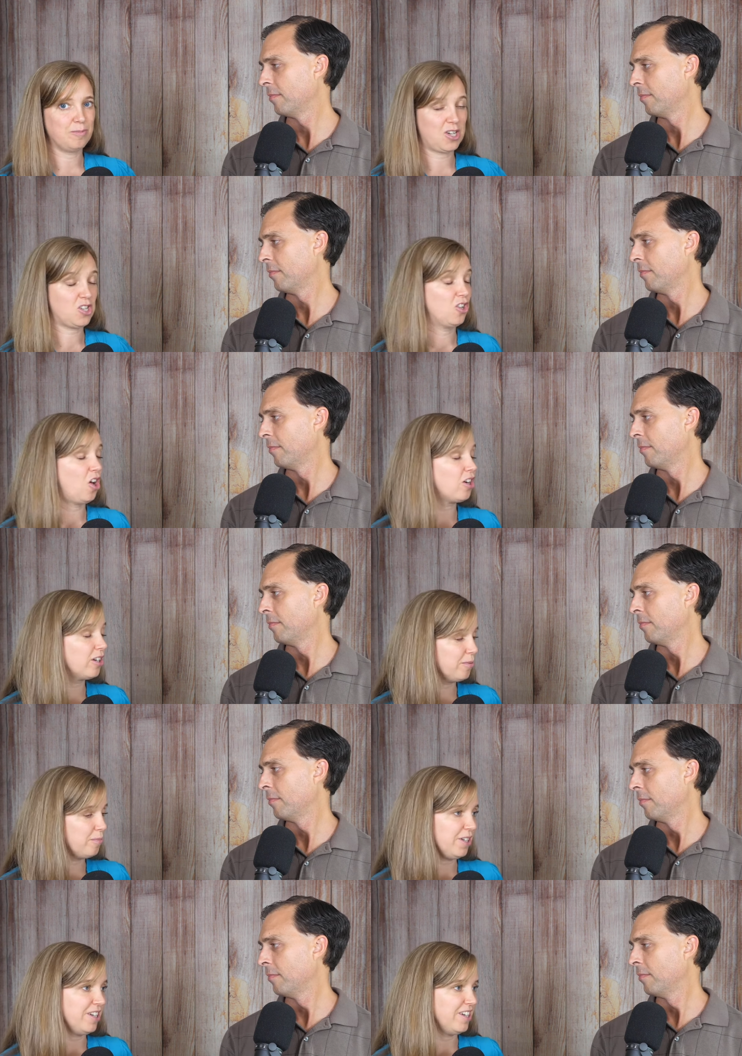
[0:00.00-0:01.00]
Speaker 1: a much
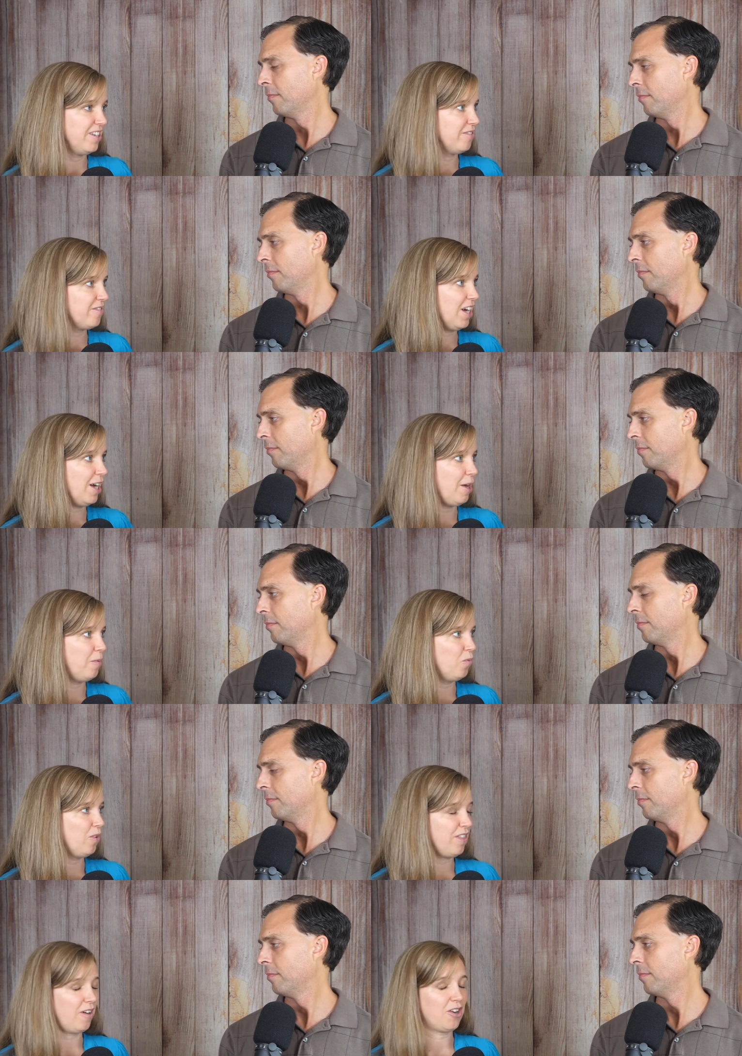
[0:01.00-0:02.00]
longer period of time
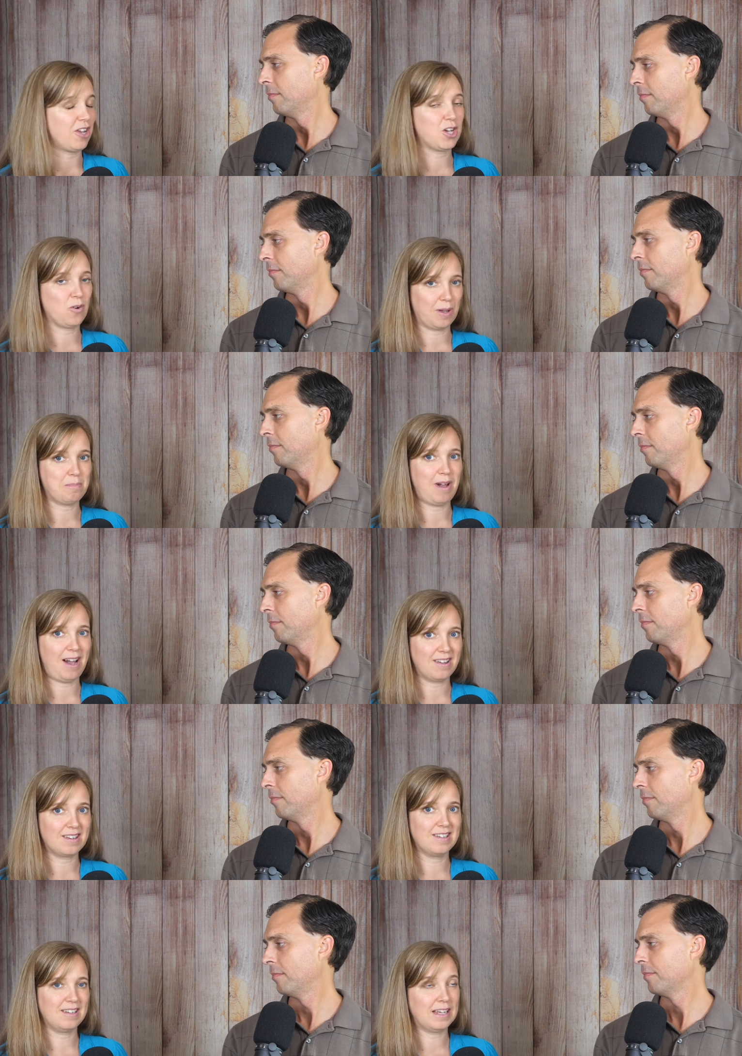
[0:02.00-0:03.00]
without it going
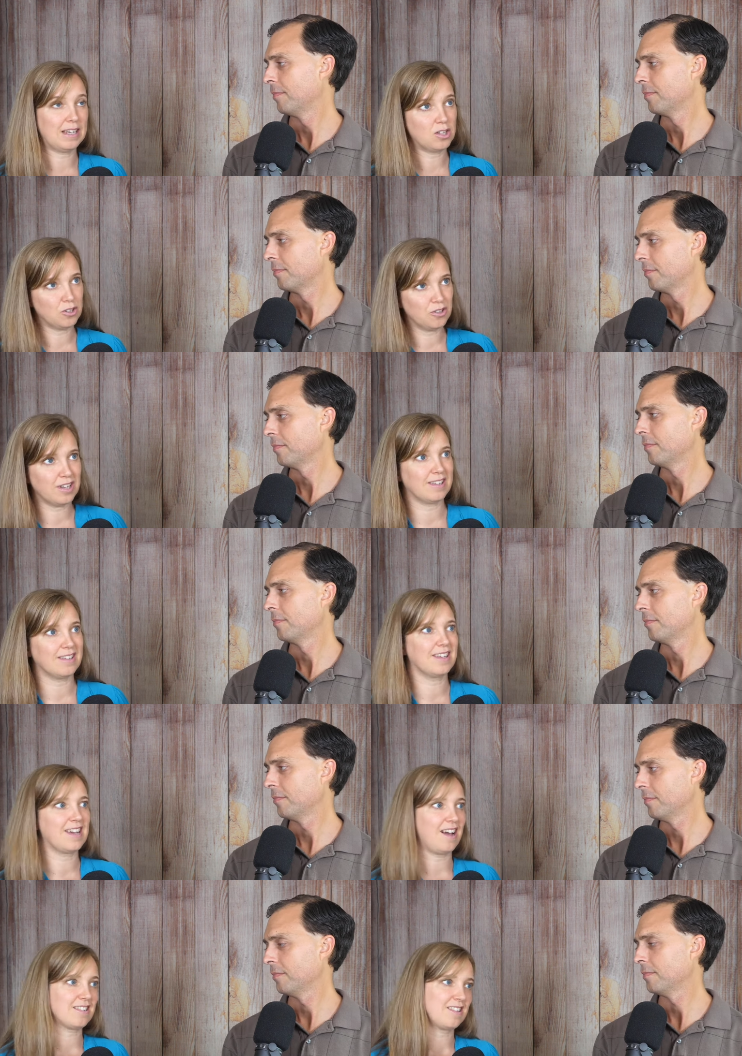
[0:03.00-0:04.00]
bad, including the
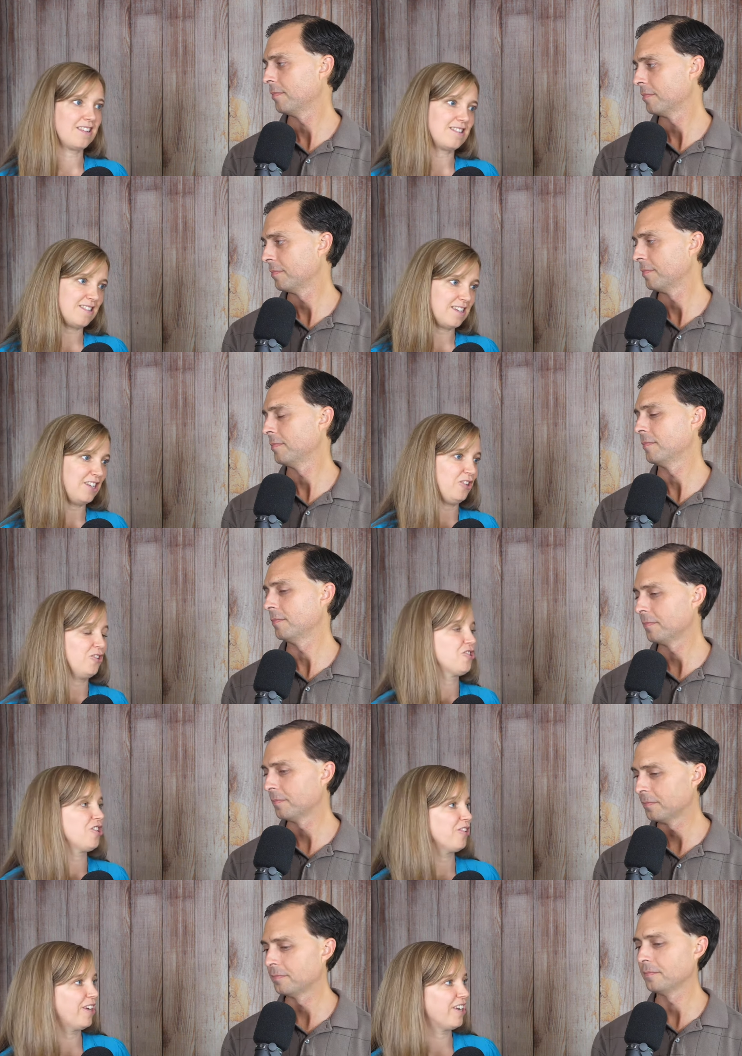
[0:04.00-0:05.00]
gas that's in your
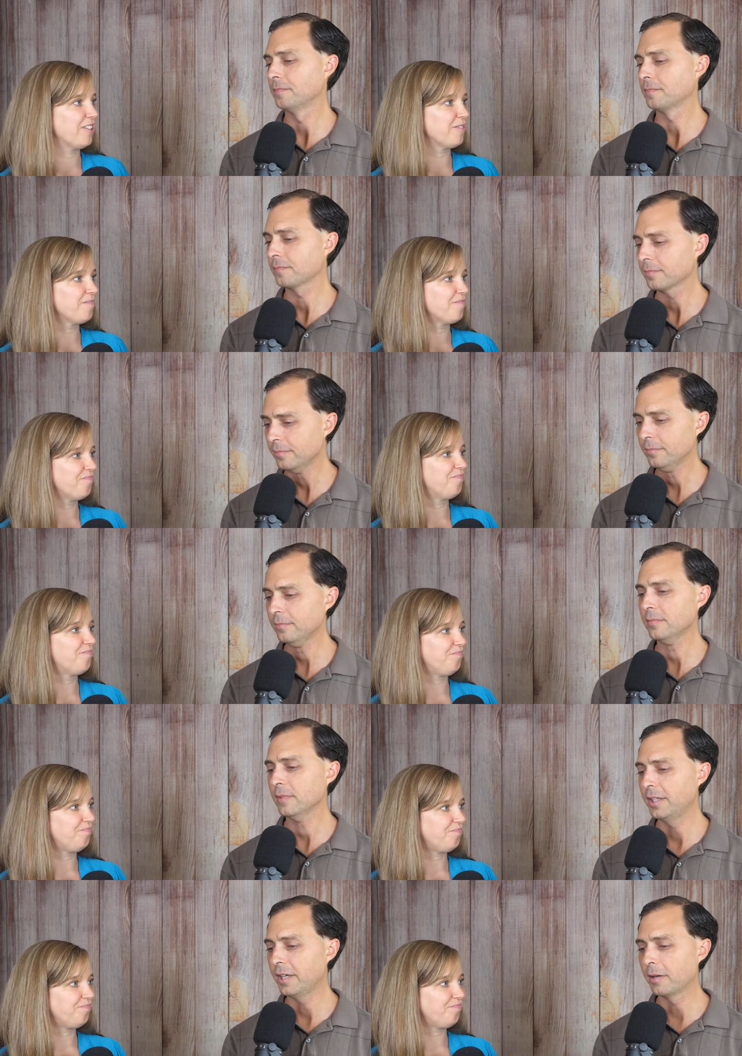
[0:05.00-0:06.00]
generator.
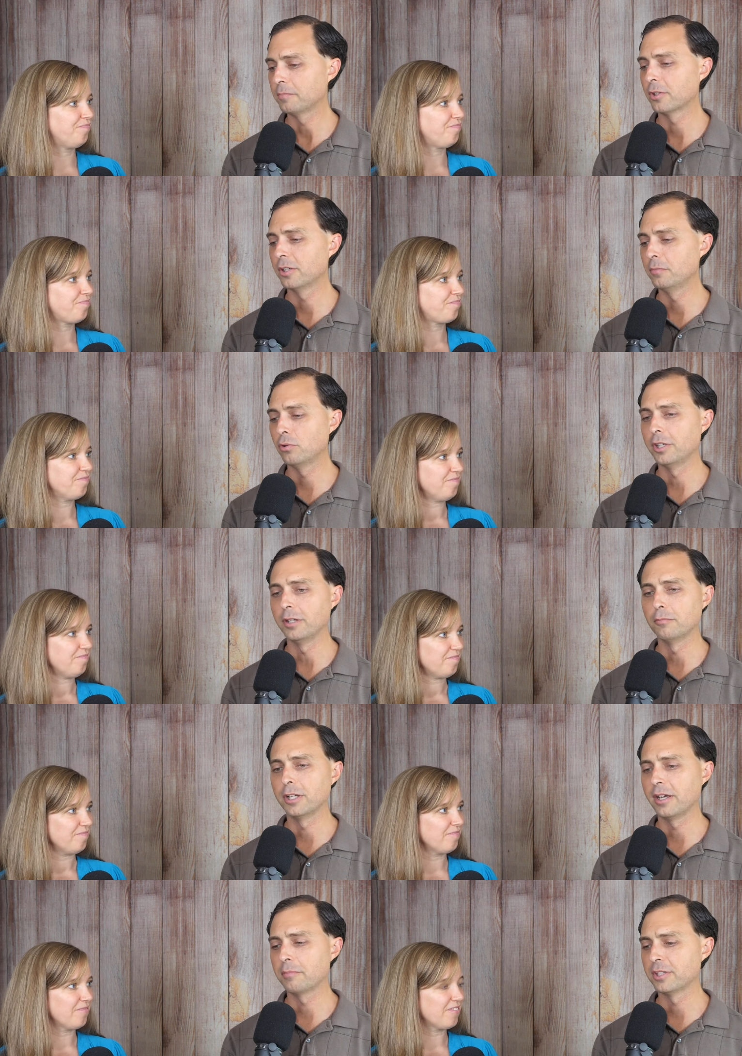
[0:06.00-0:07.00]
Speaker 2: Yeah, good point.
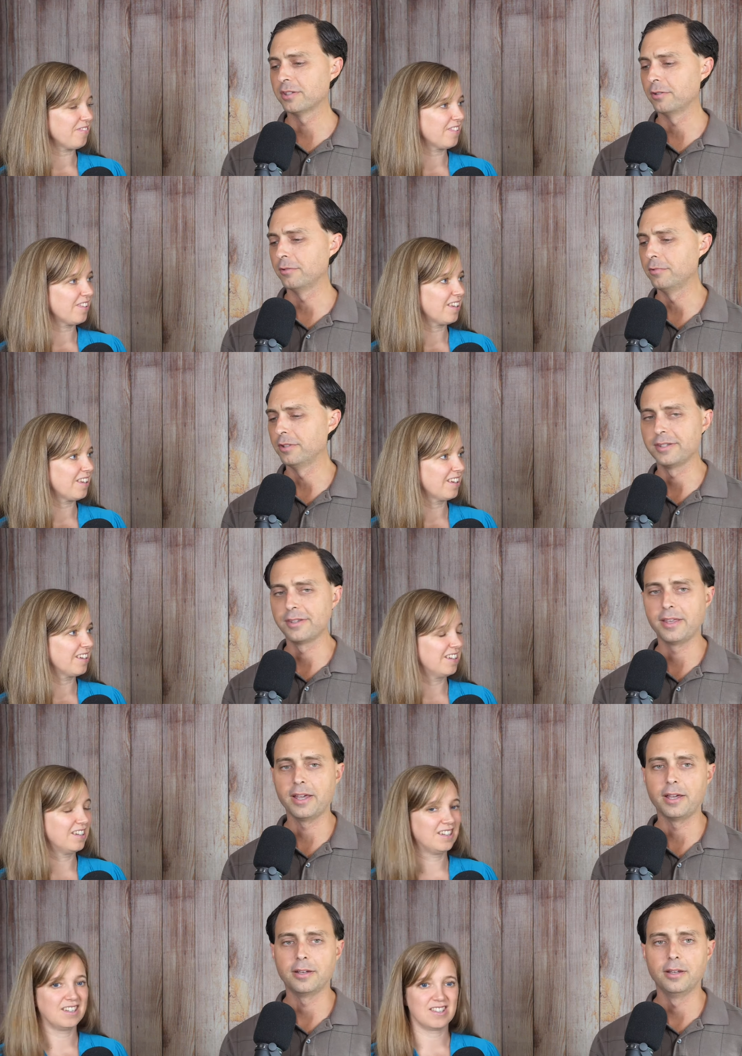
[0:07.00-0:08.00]
What episode was
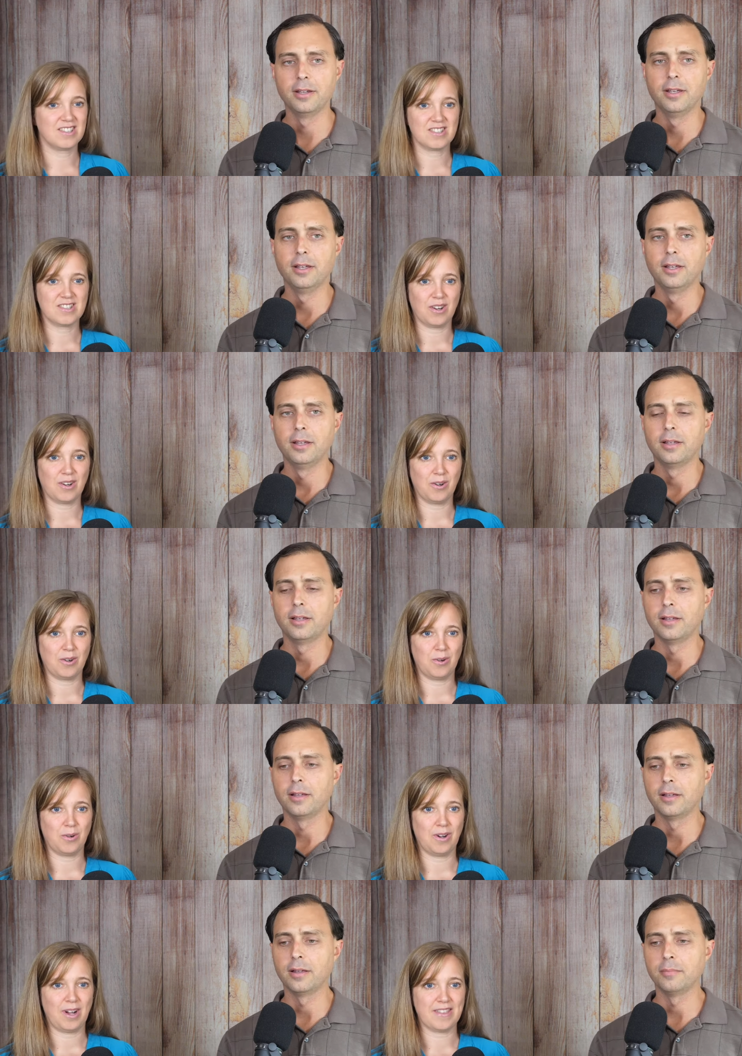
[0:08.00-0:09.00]
that?
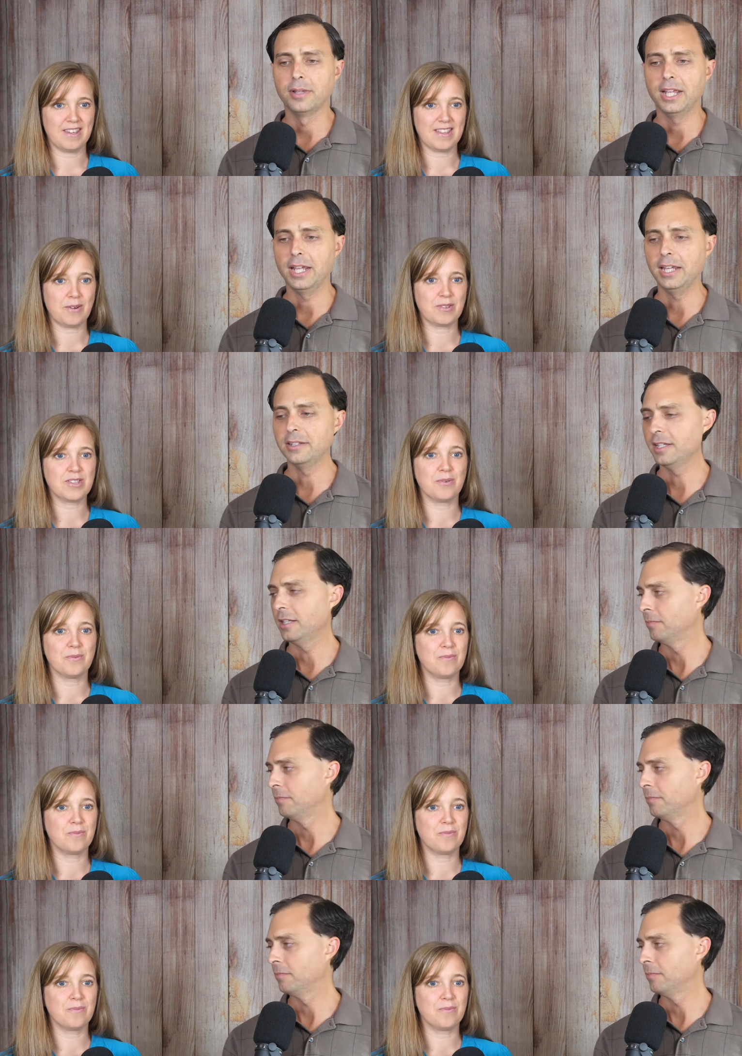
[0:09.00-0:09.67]
Speaker 1: So uh, I think that was 18.